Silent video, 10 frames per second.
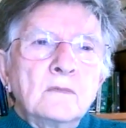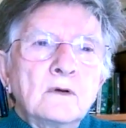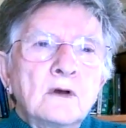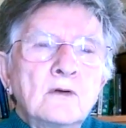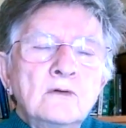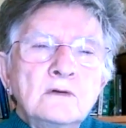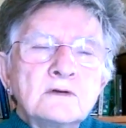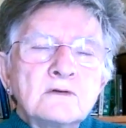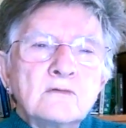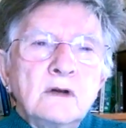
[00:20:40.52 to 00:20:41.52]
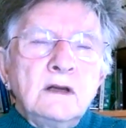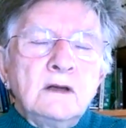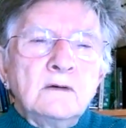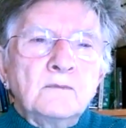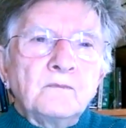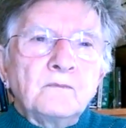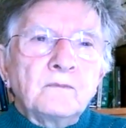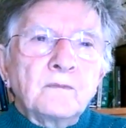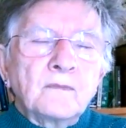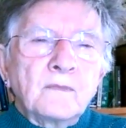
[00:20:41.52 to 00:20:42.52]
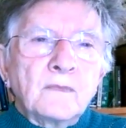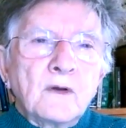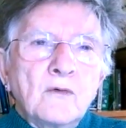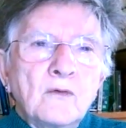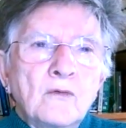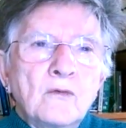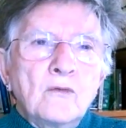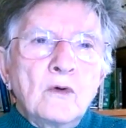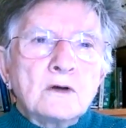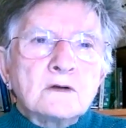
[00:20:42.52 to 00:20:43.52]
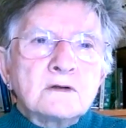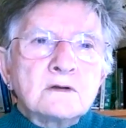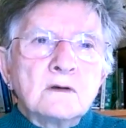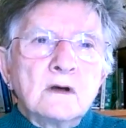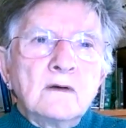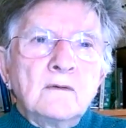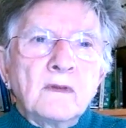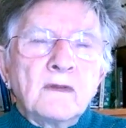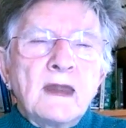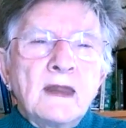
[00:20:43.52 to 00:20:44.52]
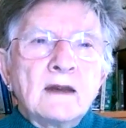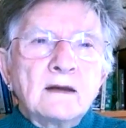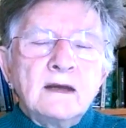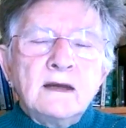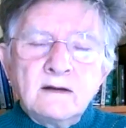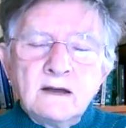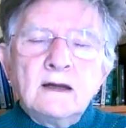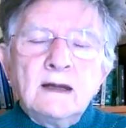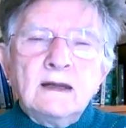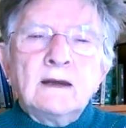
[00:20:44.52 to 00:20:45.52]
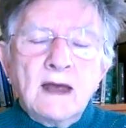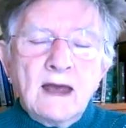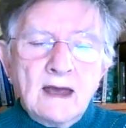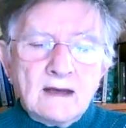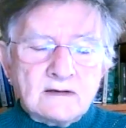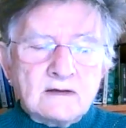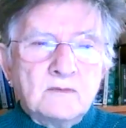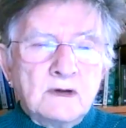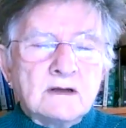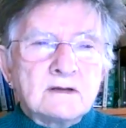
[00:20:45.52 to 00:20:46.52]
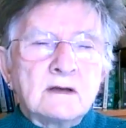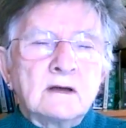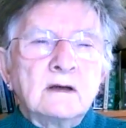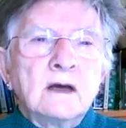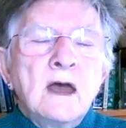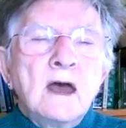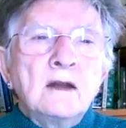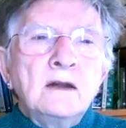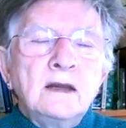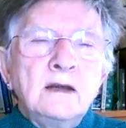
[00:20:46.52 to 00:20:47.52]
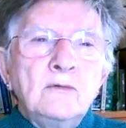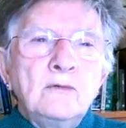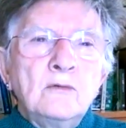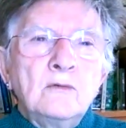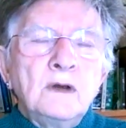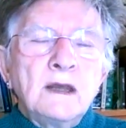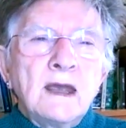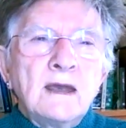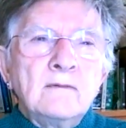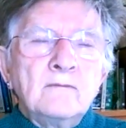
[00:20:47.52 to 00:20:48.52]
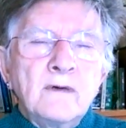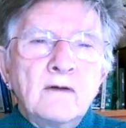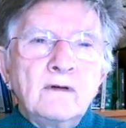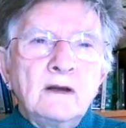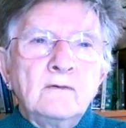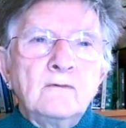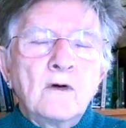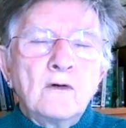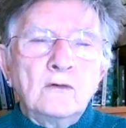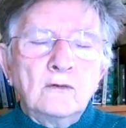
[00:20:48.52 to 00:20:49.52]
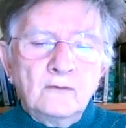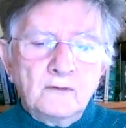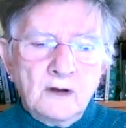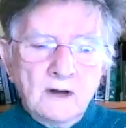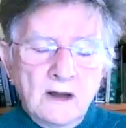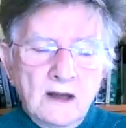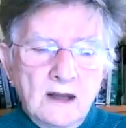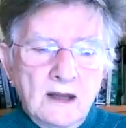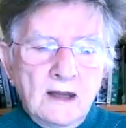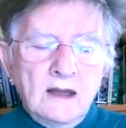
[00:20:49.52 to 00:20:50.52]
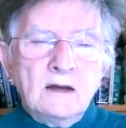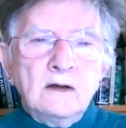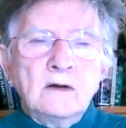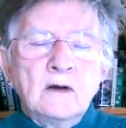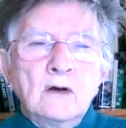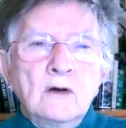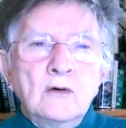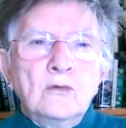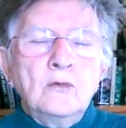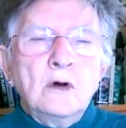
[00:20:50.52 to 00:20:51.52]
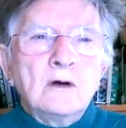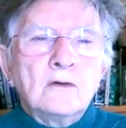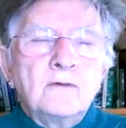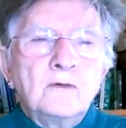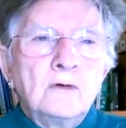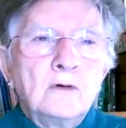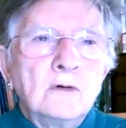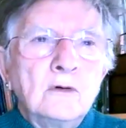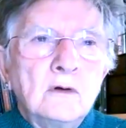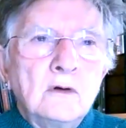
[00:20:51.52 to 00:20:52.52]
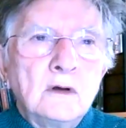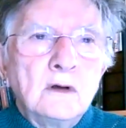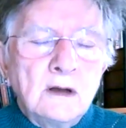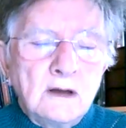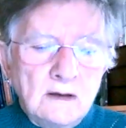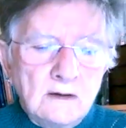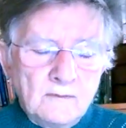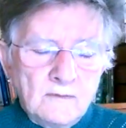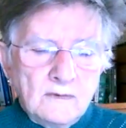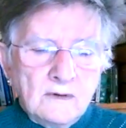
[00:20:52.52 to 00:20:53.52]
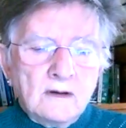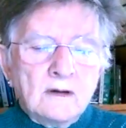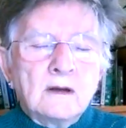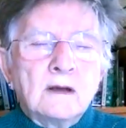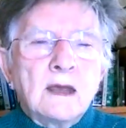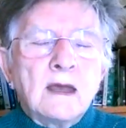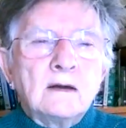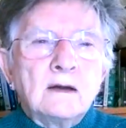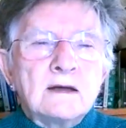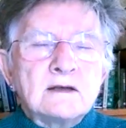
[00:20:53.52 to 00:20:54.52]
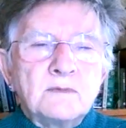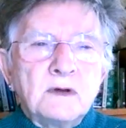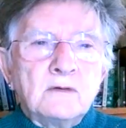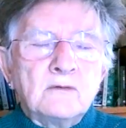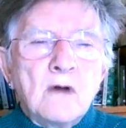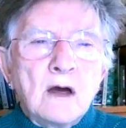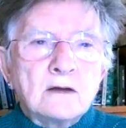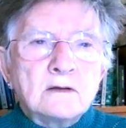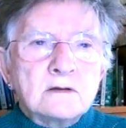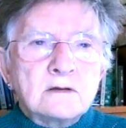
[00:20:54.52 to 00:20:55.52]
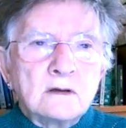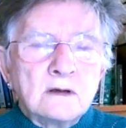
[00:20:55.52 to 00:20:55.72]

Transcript: Golders Green was then had Keith Gilley as a minister, and he became very involved in work for gay and lesbian rights.